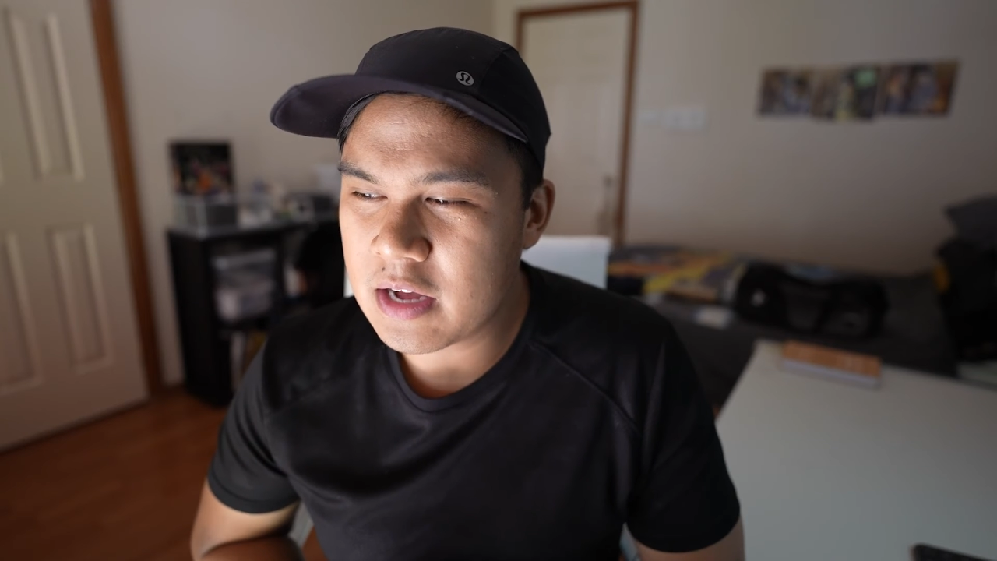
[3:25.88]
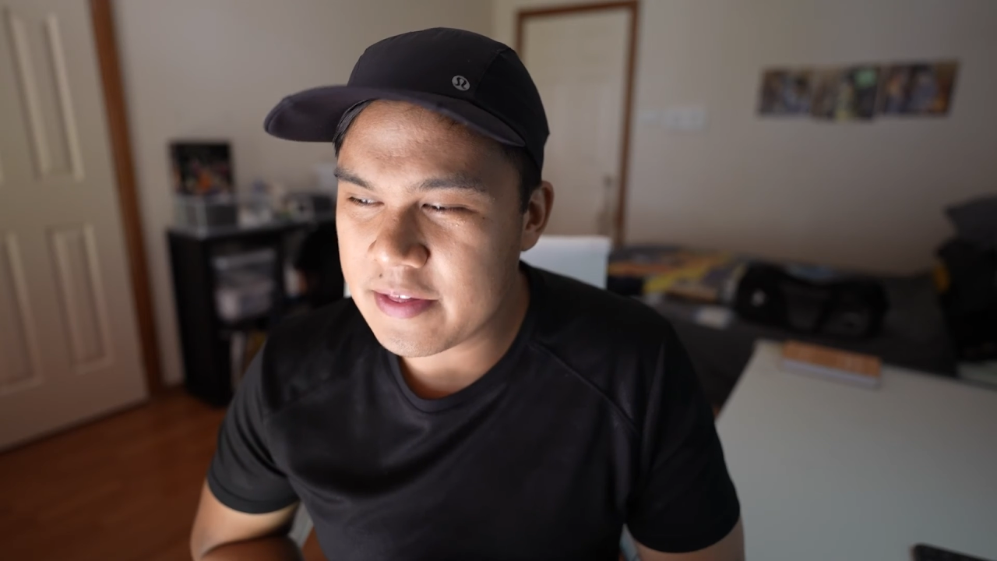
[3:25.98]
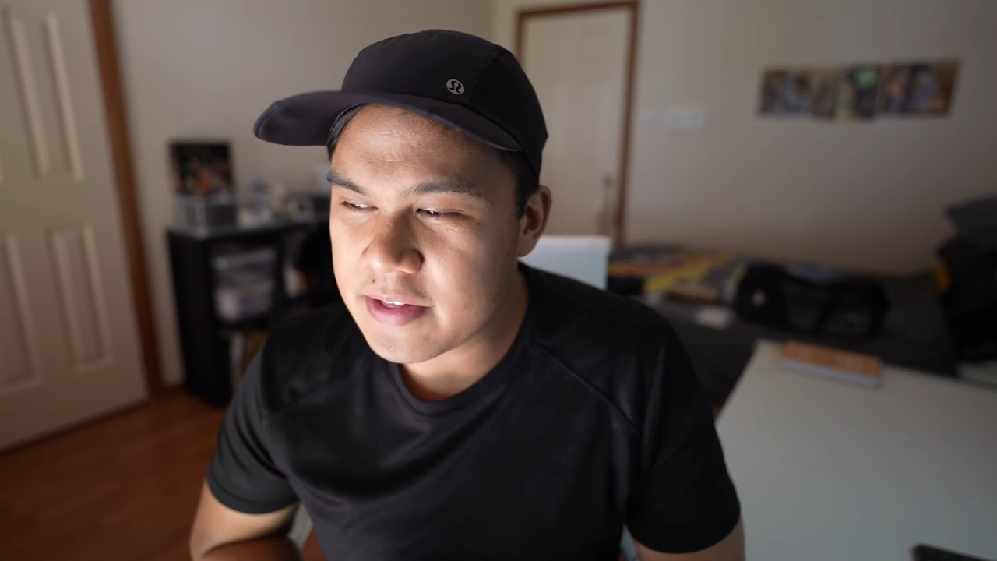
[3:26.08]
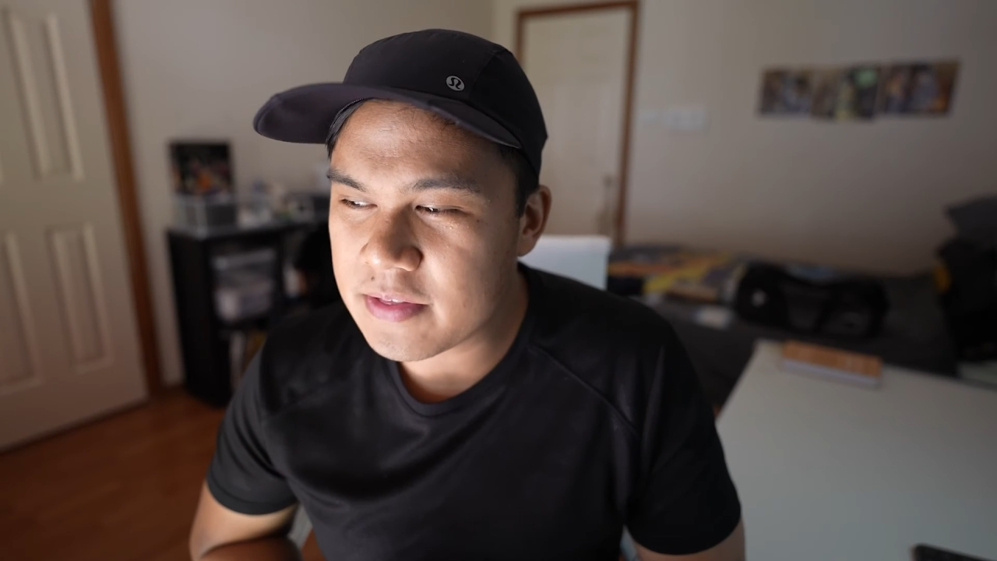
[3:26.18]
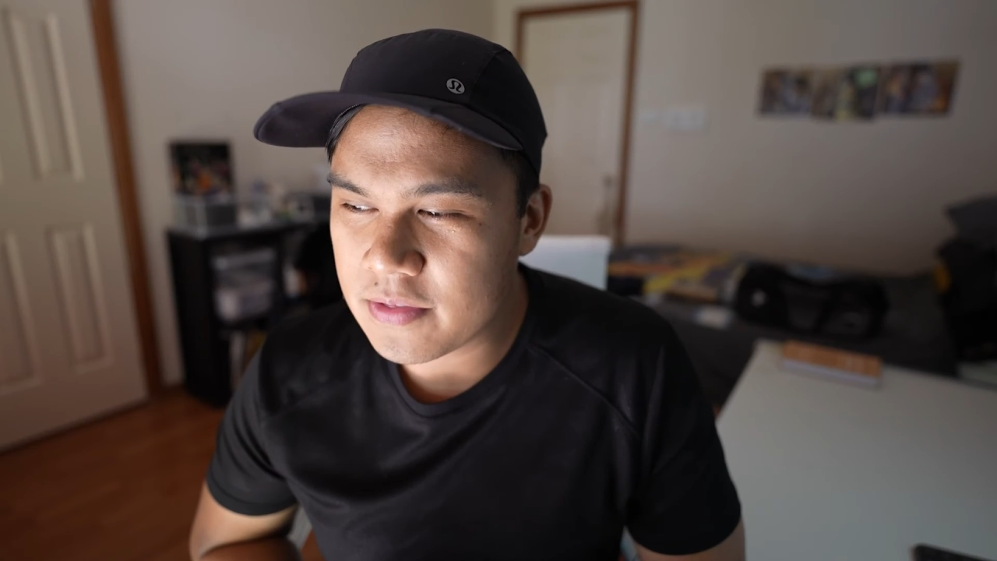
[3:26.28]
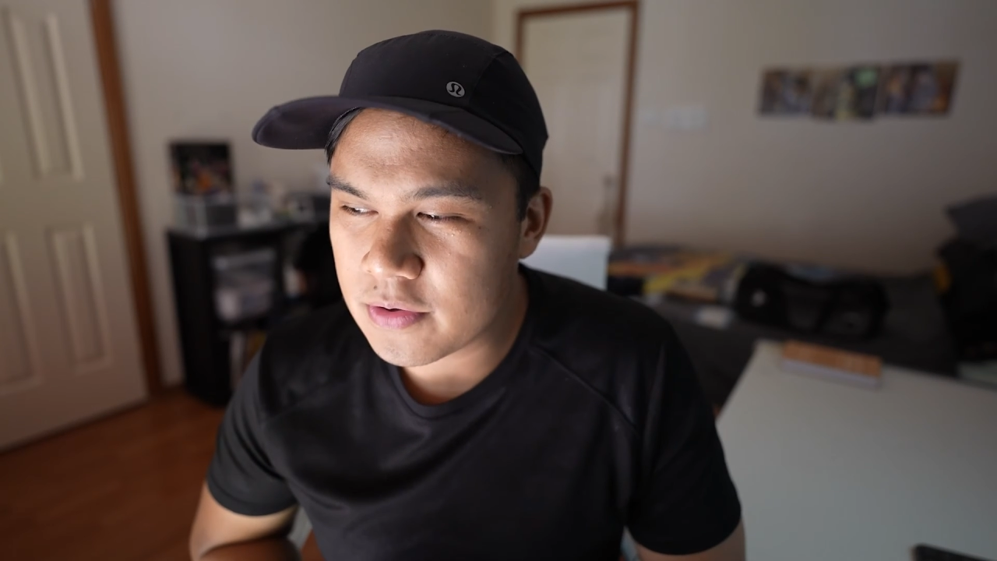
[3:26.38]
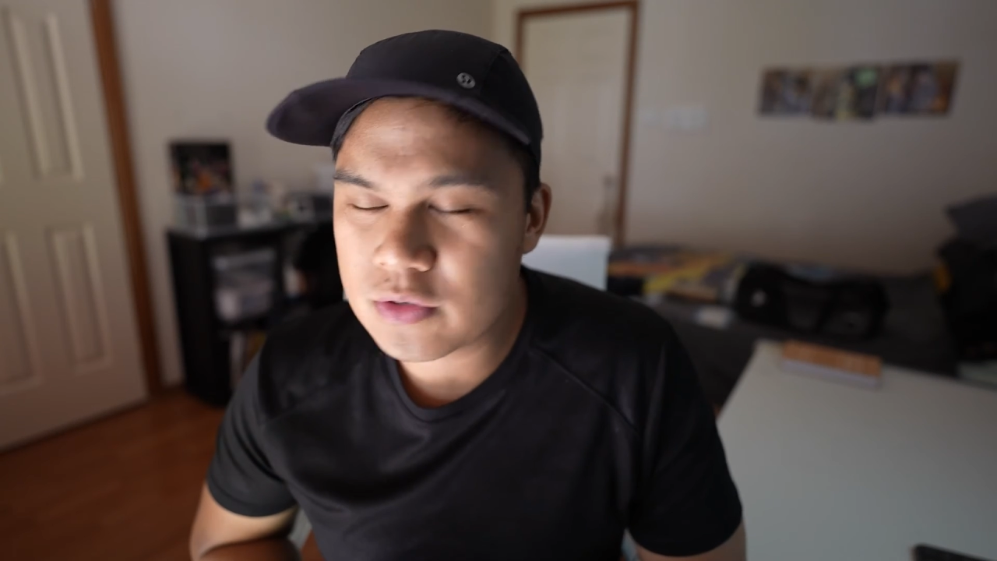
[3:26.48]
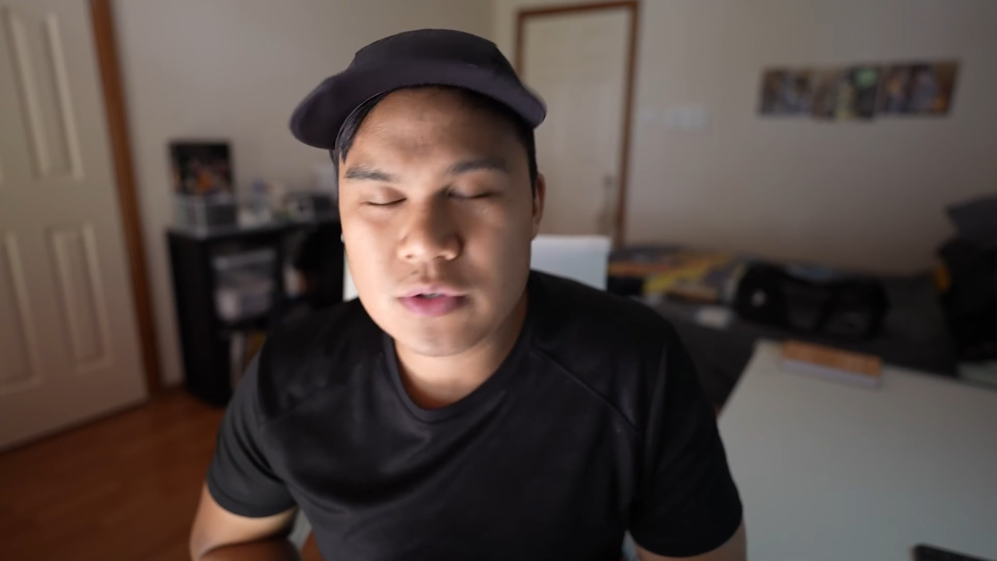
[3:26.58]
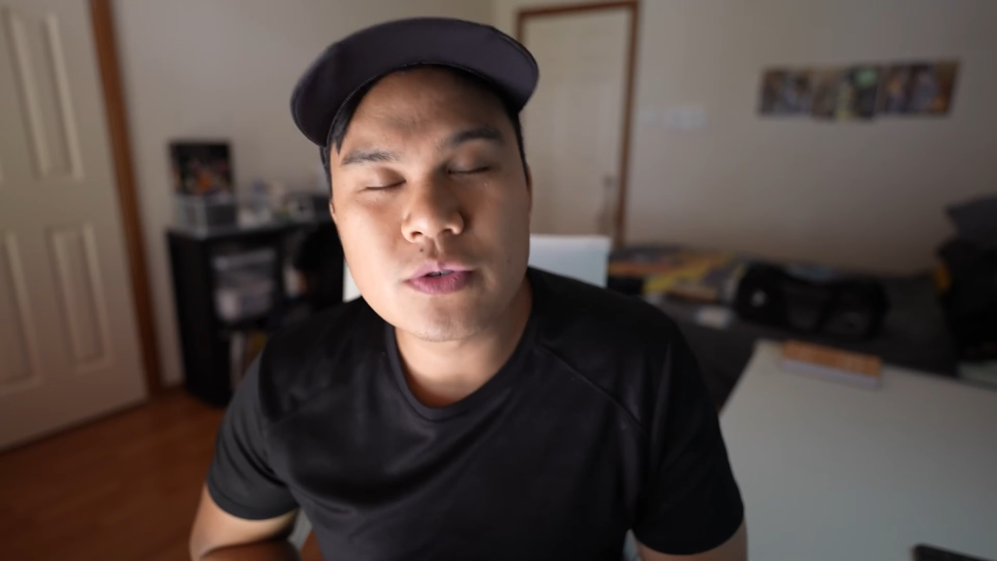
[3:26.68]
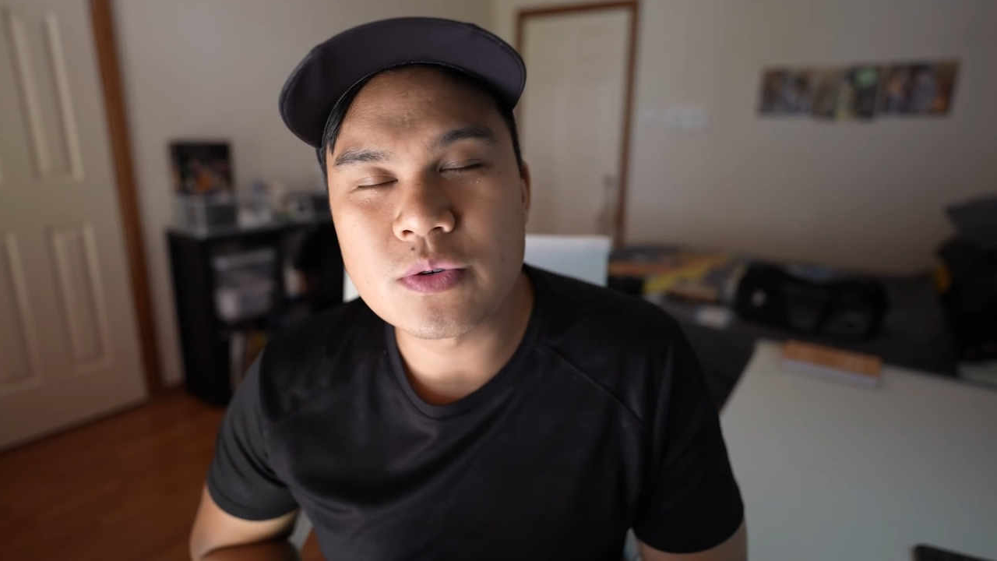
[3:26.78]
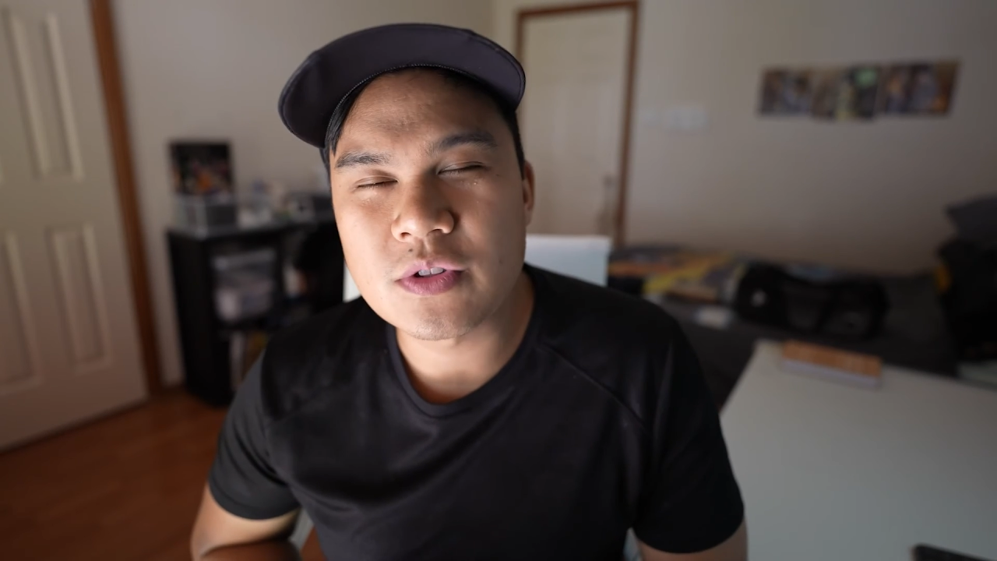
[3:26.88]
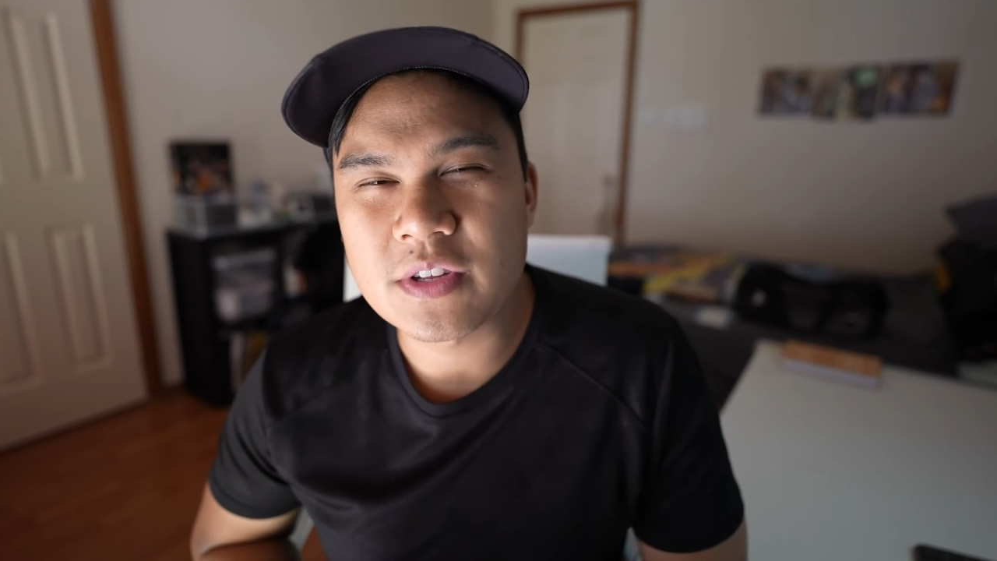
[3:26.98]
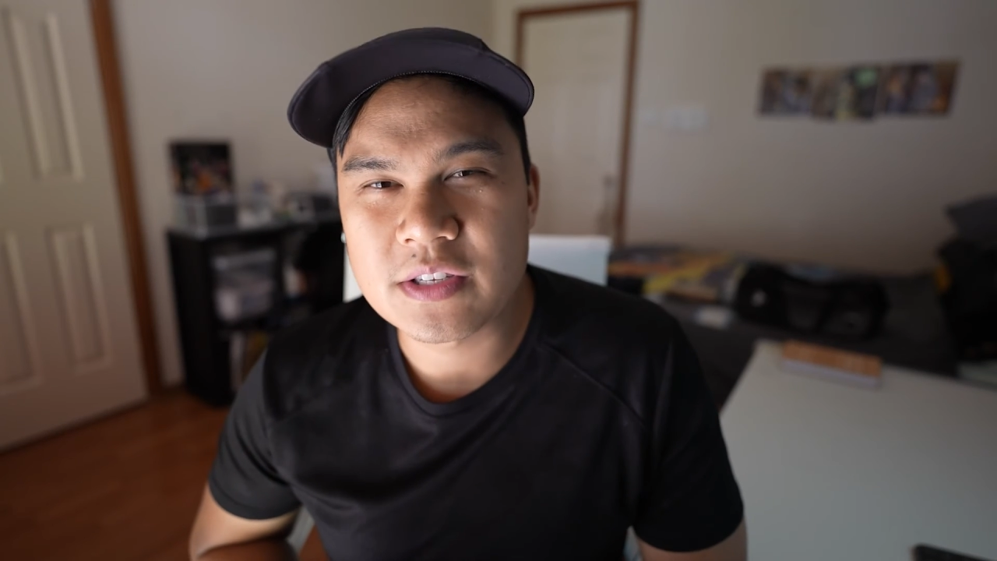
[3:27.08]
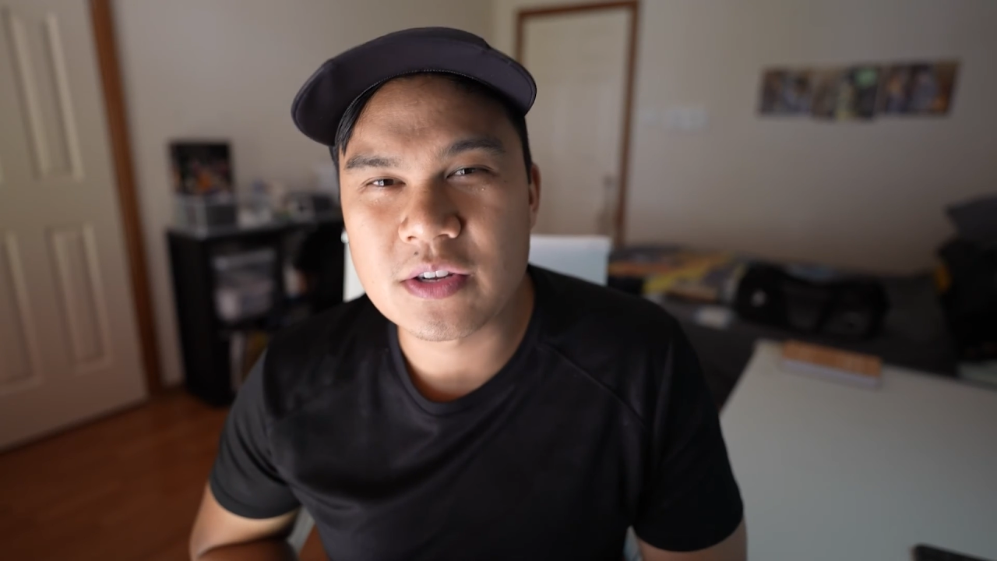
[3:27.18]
I think those two things